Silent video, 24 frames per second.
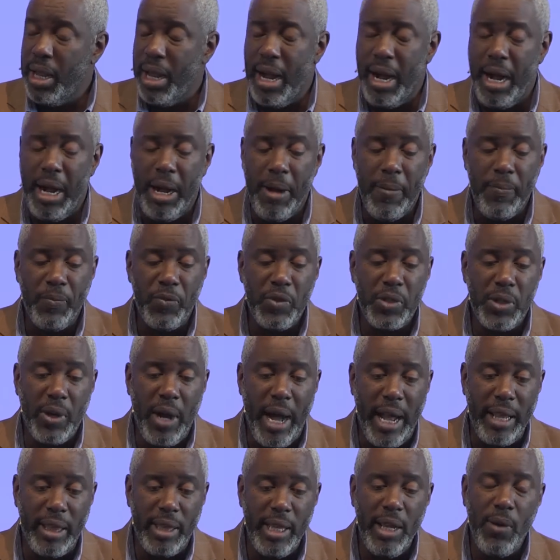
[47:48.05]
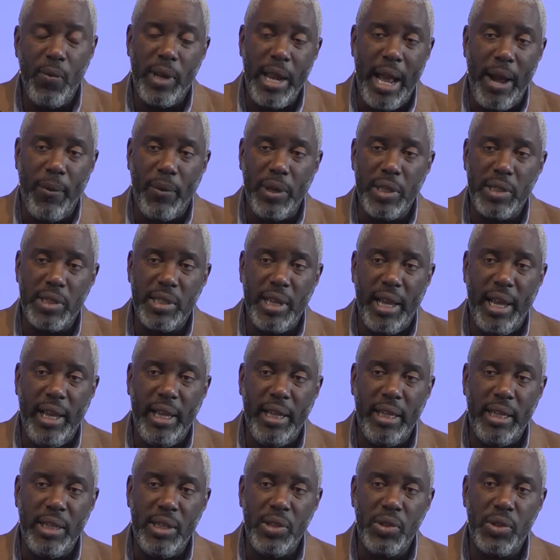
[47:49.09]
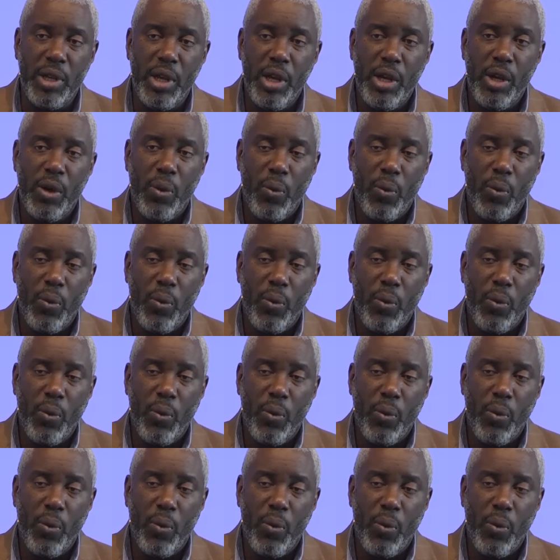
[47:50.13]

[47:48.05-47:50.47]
Um, so I think what I would say is